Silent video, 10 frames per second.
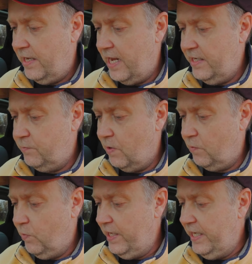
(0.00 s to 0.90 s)
That is what
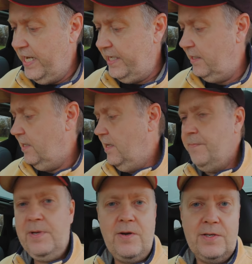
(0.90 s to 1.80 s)
we need
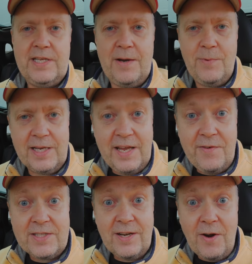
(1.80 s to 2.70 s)
because that will give
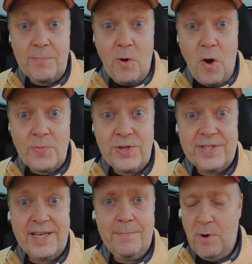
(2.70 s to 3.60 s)
us a lot more options in